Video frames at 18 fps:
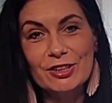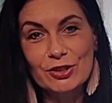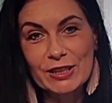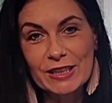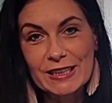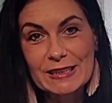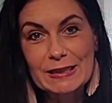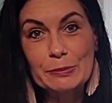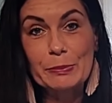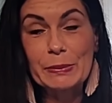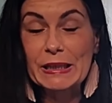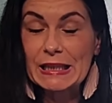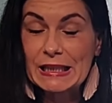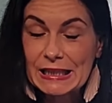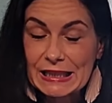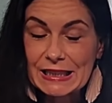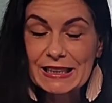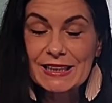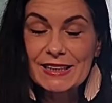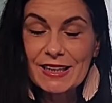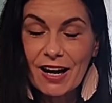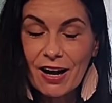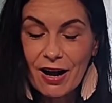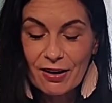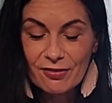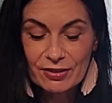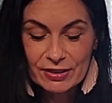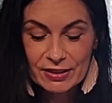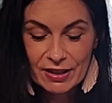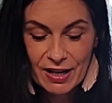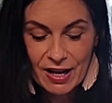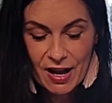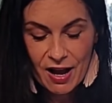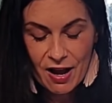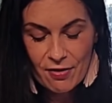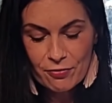degrees, preheated oven
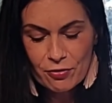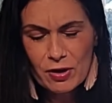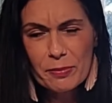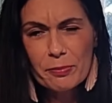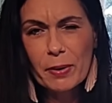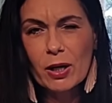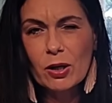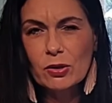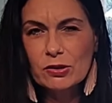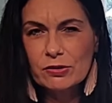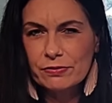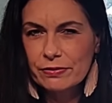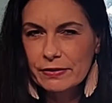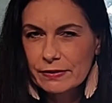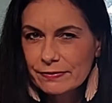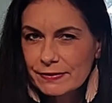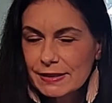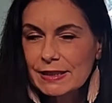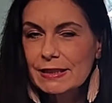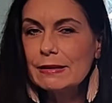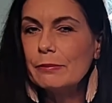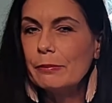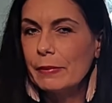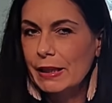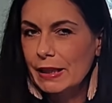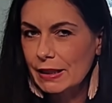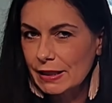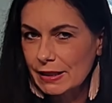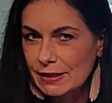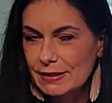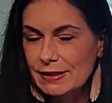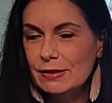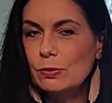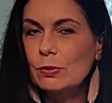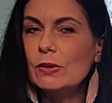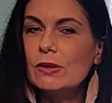for about 15
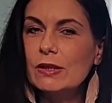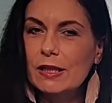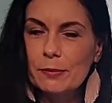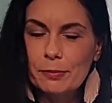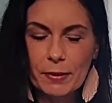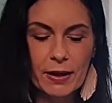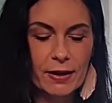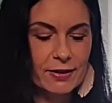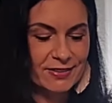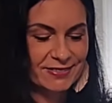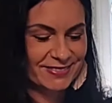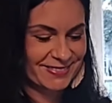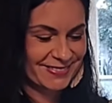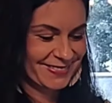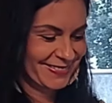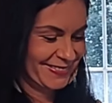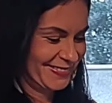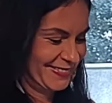minutes. We'll keep on.